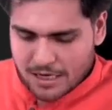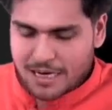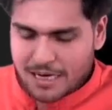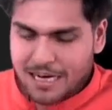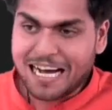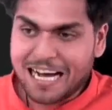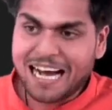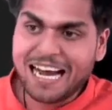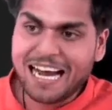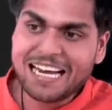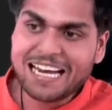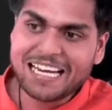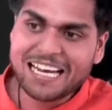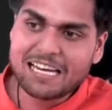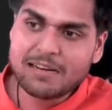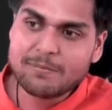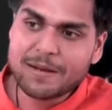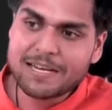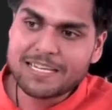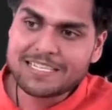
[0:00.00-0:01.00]
I can
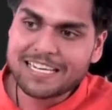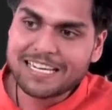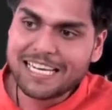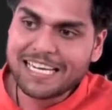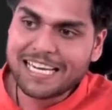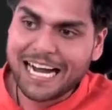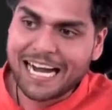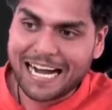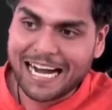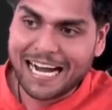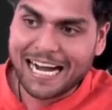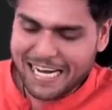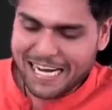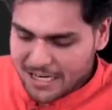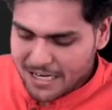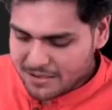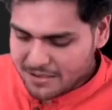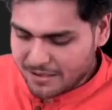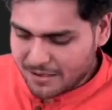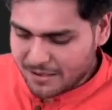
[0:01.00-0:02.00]
basically hide
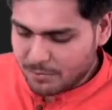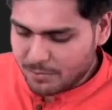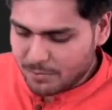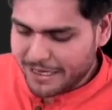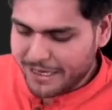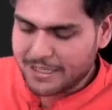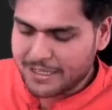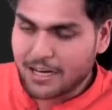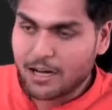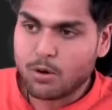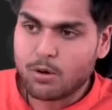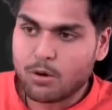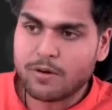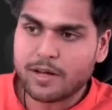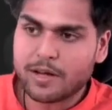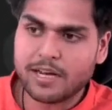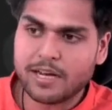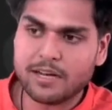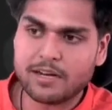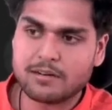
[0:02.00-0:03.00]
some data over
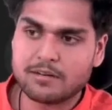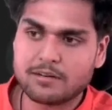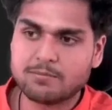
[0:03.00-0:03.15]
here.